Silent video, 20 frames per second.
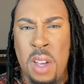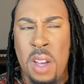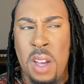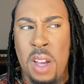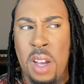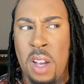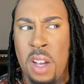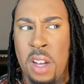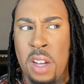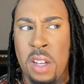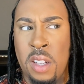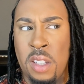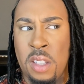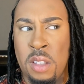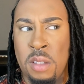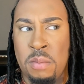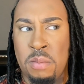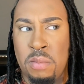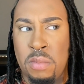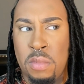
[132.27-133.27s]

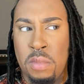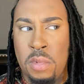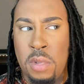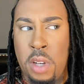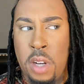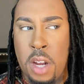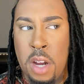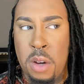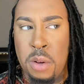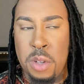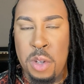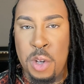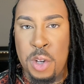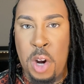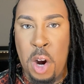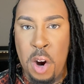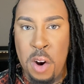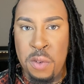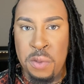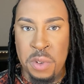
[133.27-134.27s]
and you
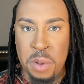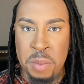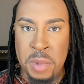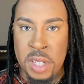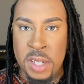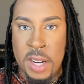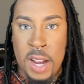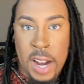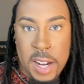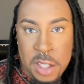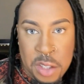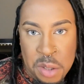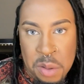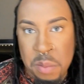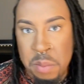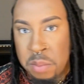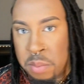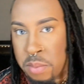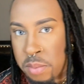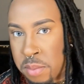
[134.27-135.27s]
curve them, you dodge
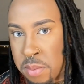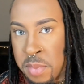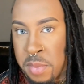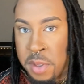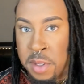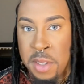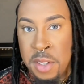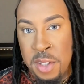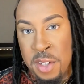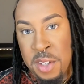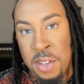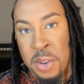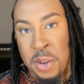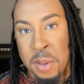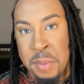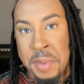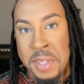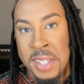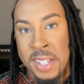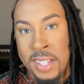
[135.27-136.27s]
them, you know what
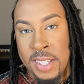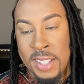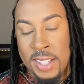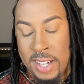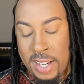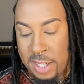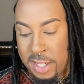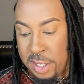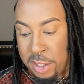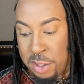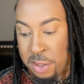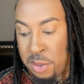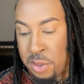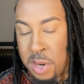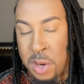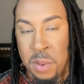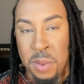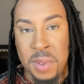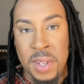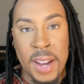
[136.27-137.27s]
I'm saying? Like, because you
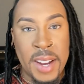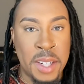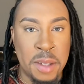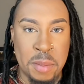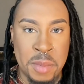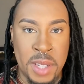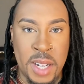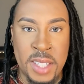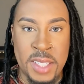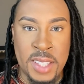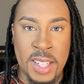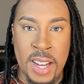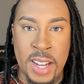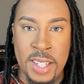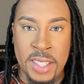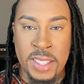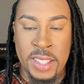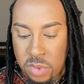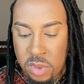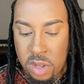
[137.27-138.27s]
don't like them like that.
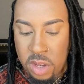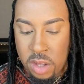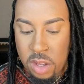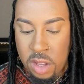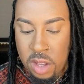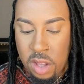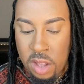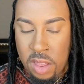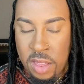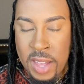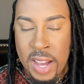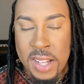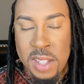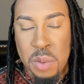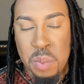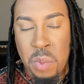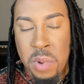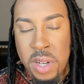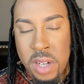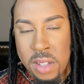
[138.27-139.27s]
That's
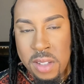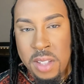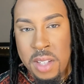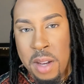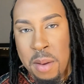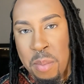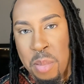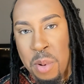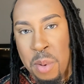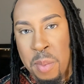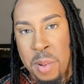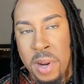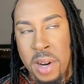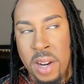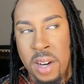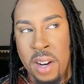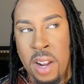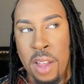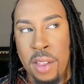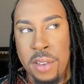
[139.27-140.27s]
one example, but
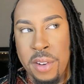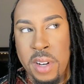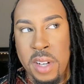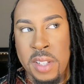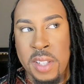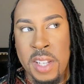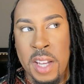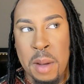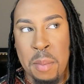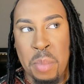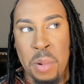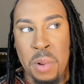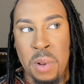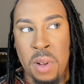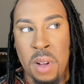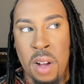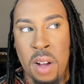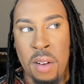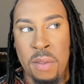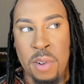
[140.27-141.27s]
another
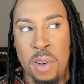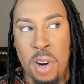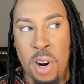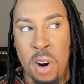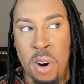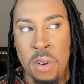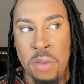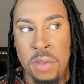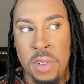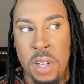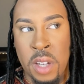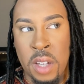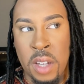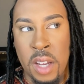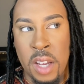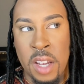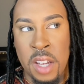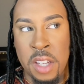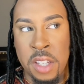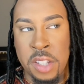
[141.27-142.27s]
example of curving
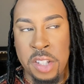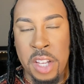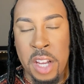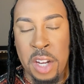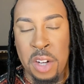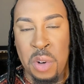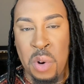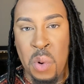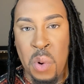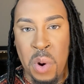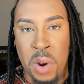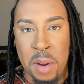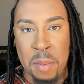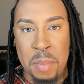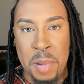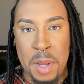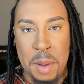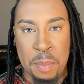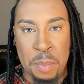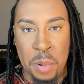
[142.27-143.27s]
is ignoring
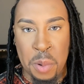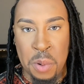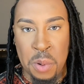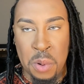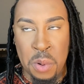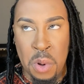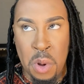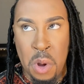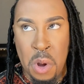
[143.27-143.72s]
people